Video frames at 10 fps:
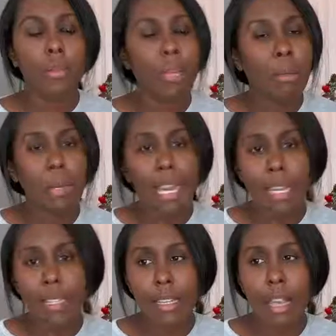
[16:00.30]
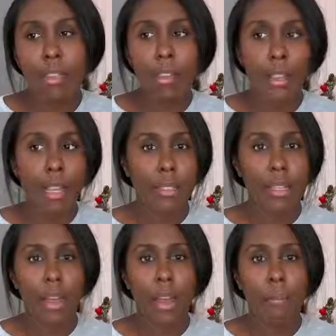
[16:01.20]
just people getting together at that
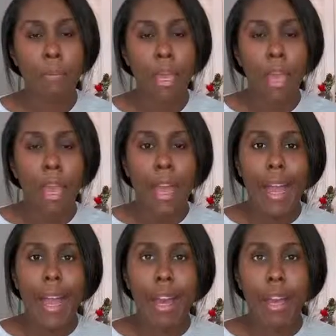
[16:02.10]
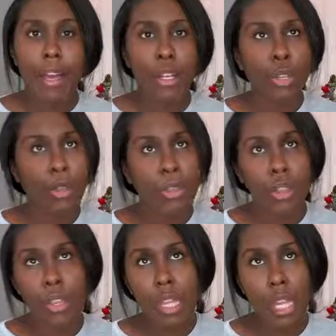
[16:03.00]
time. Another
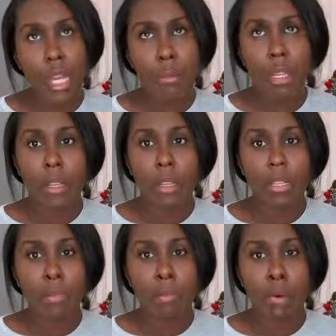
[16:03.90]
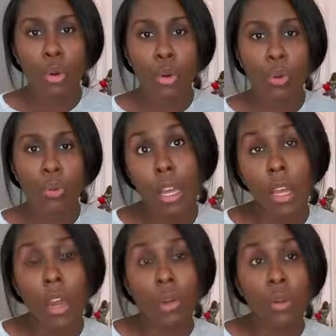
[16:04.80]
theme in this book
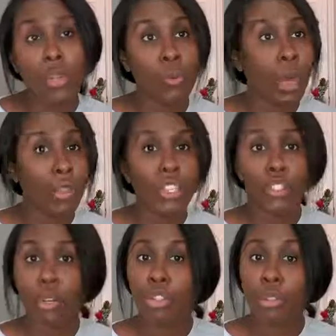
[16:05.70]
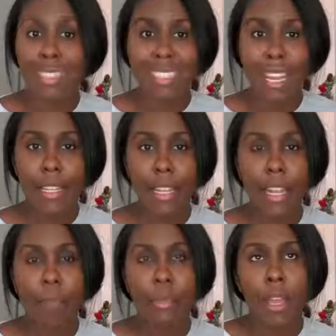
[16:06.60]
was wealth and social
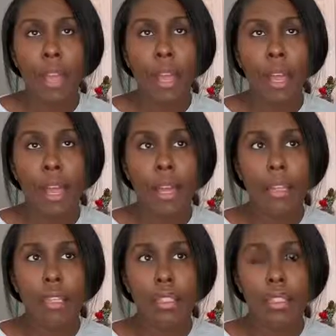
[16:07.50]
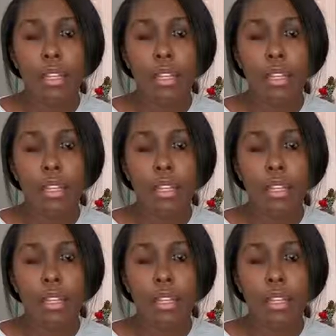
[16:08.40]
standing, and